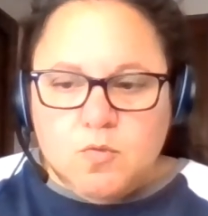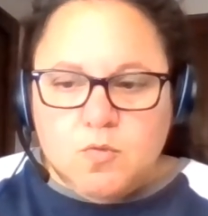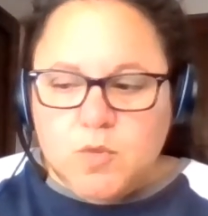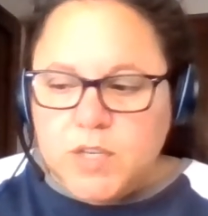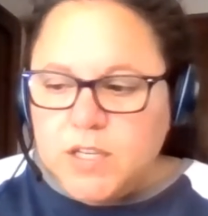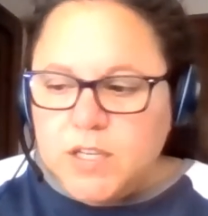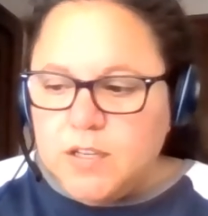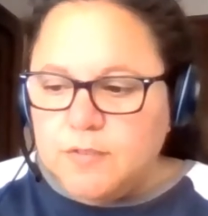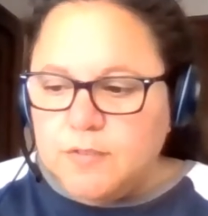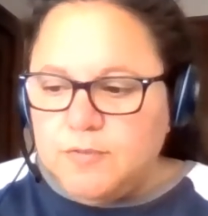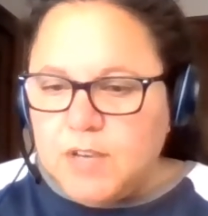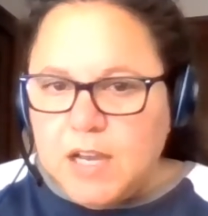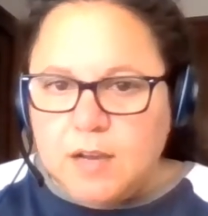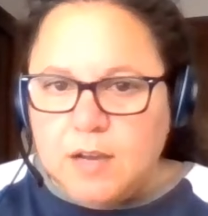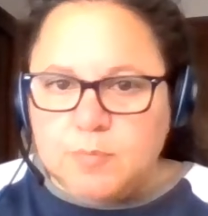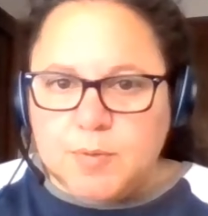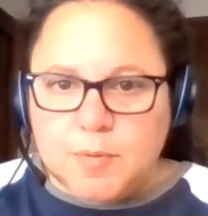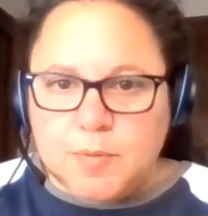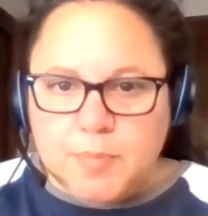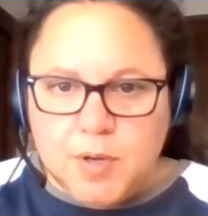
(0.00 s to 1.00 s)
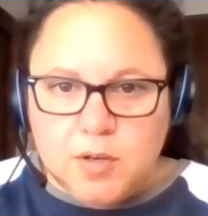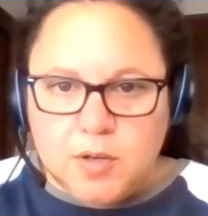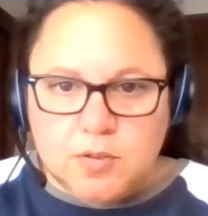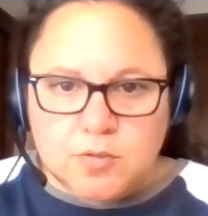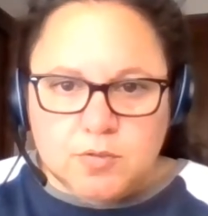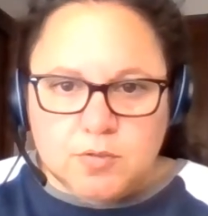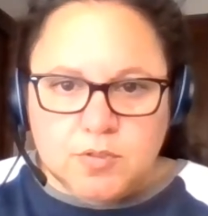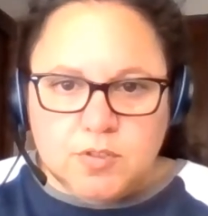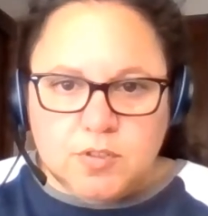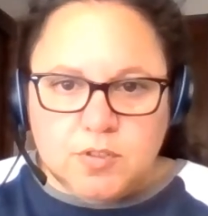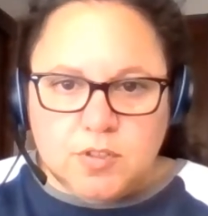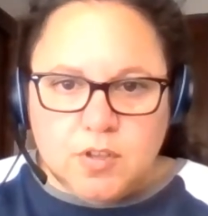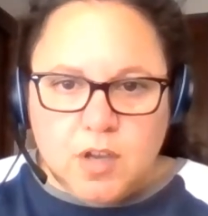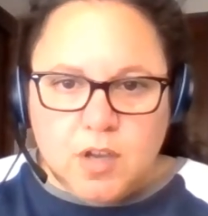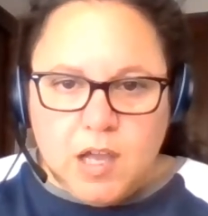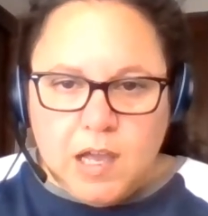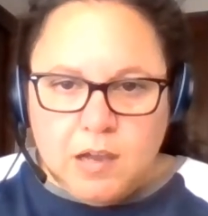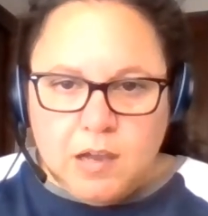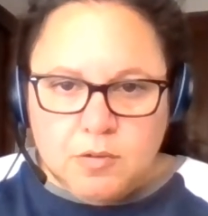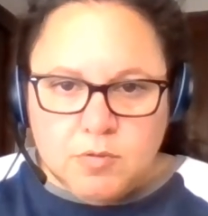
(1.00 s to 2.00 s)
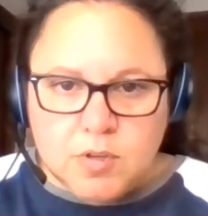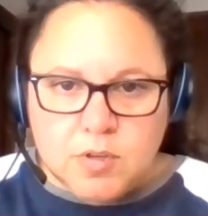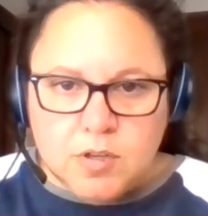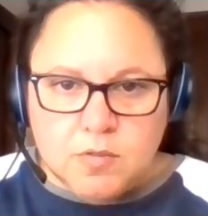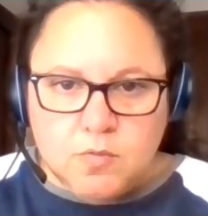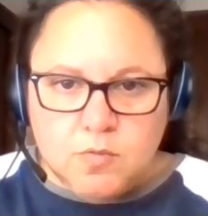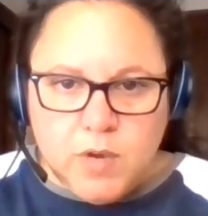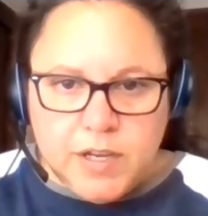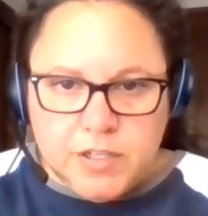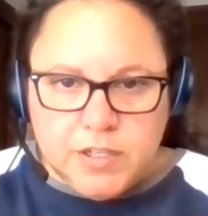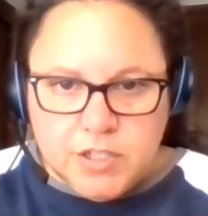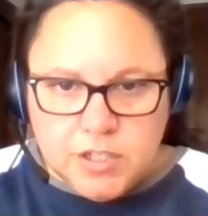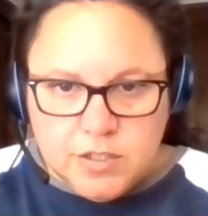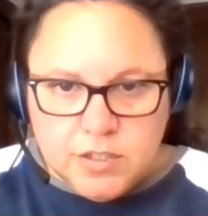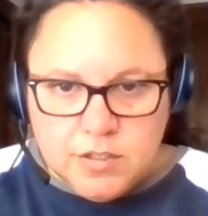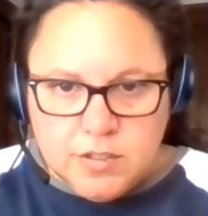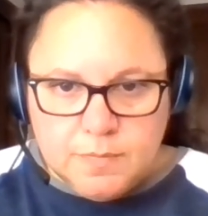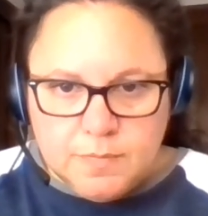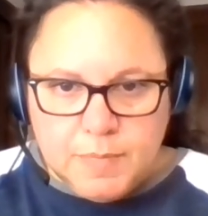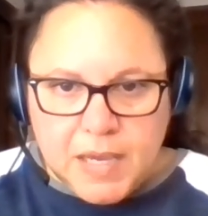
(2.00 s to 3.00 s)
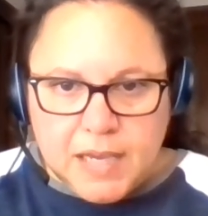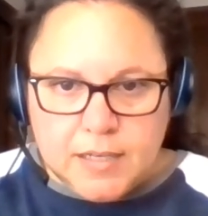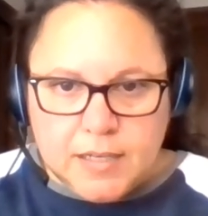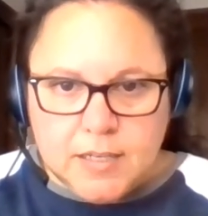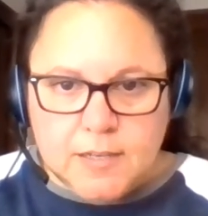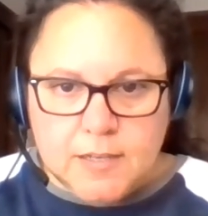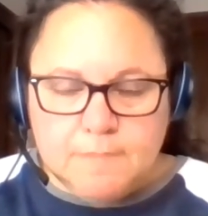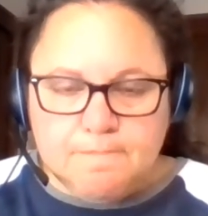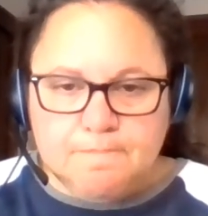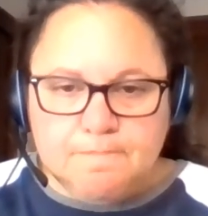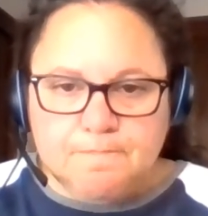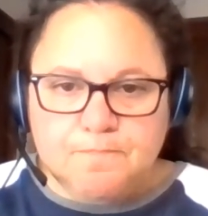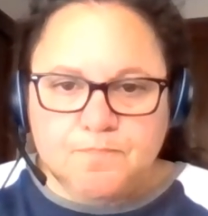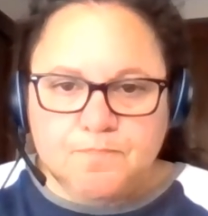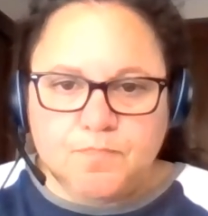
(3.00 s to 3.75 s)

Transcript: We have now proposed our wages packet,